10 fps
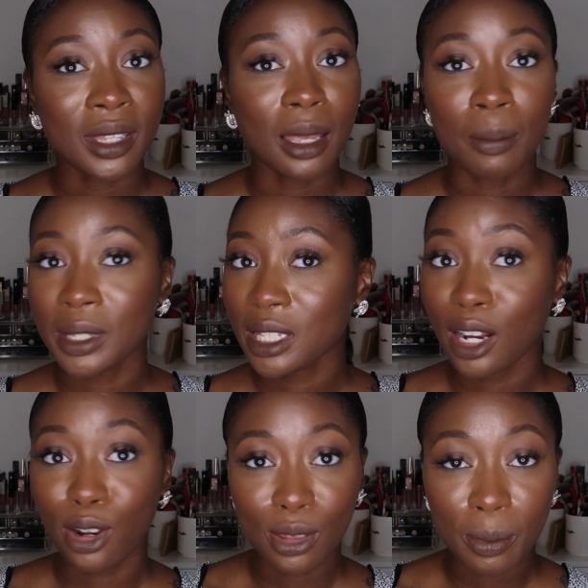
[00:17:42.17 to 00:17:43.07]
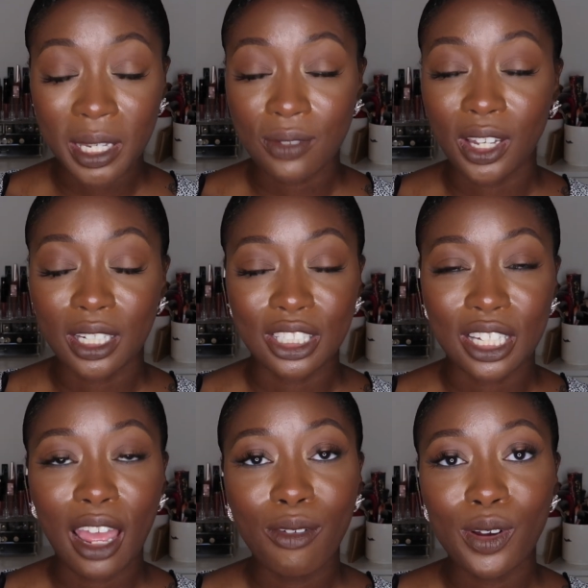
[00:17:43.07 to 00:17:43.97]
am missing out on the best
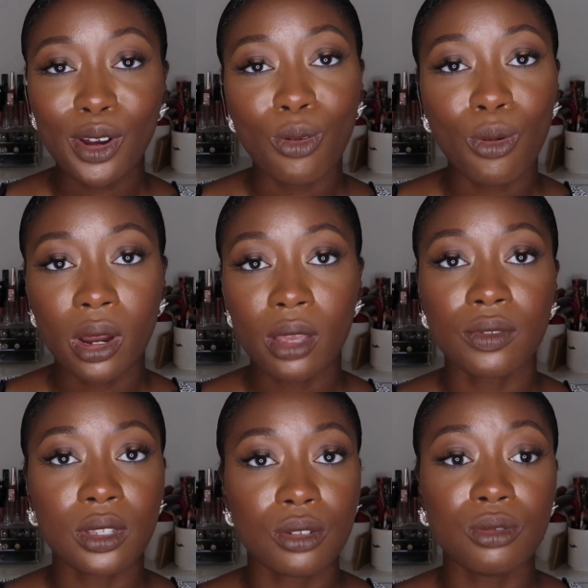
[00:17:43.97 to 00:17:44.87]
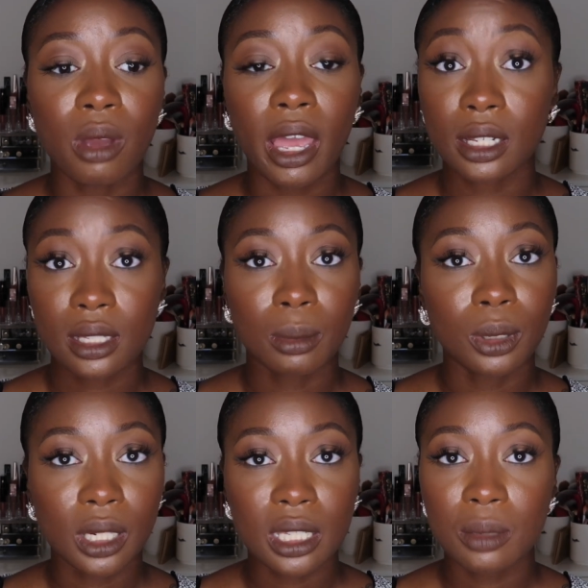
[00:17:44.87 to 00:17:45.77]
foundation ever, or if you had a
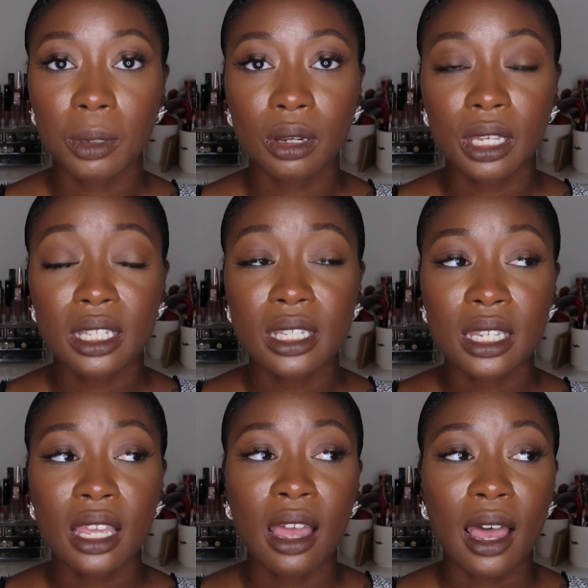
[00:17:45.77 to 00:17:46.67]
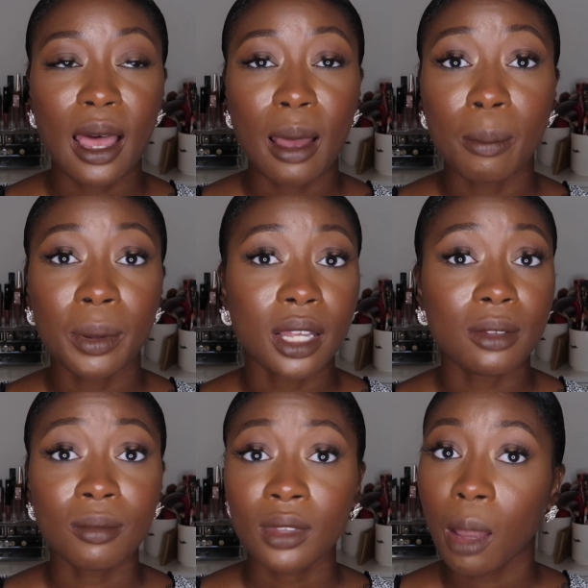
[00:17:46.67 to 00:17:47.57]
similar experience.
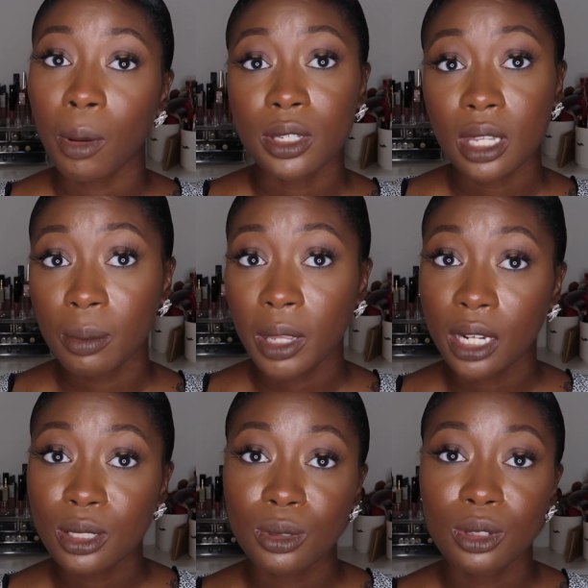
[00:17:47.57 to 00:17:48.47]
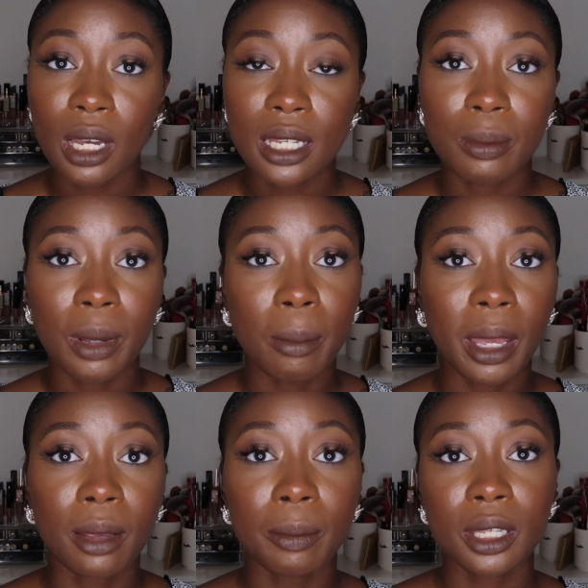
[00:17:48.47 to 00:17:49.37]
But I'm always going to be honest with you guys about
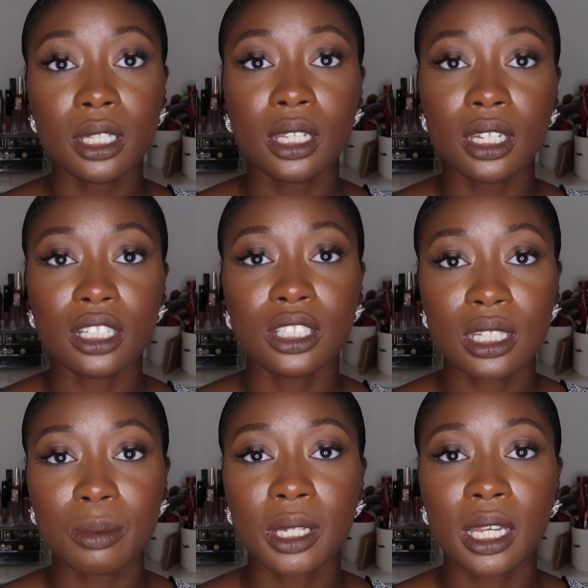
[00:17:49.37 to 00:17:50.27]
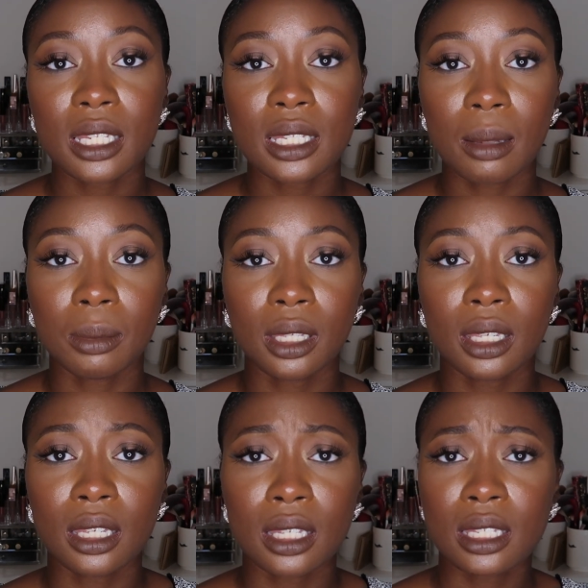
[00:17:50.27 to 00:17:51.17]
my opinion, and just because something
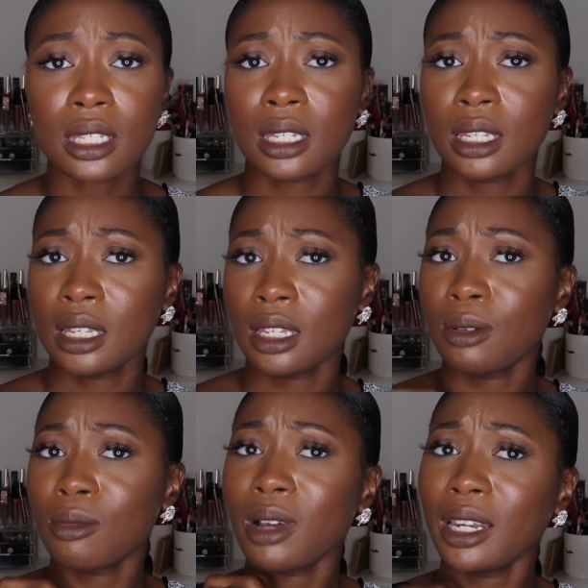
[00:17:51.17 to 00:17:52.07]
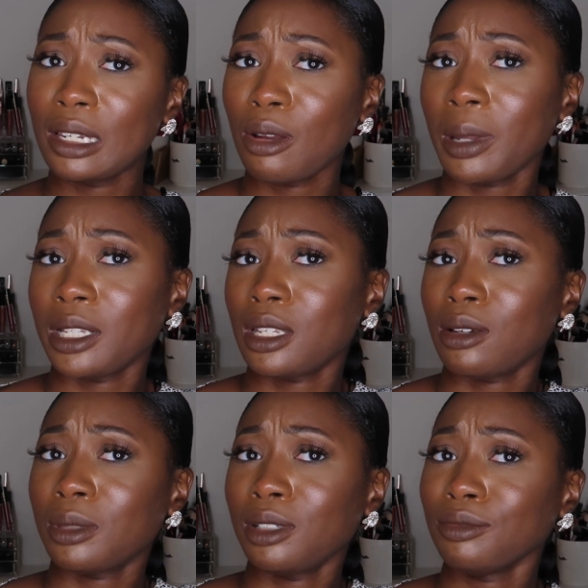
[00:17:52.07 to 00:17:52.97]
is, why didn't nobody
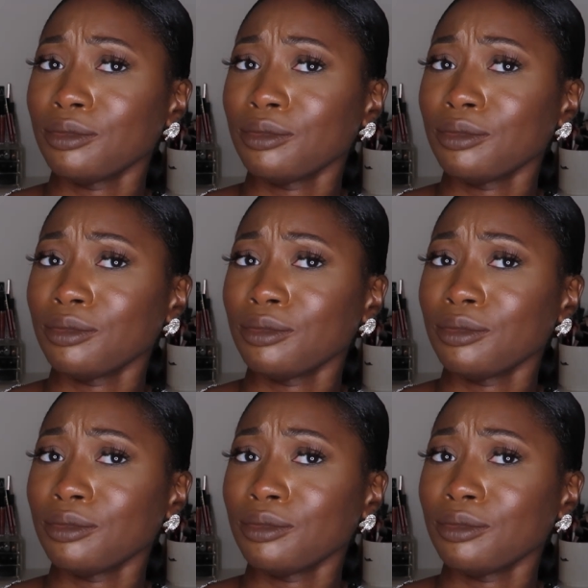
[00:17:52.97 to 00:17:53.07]
tell me?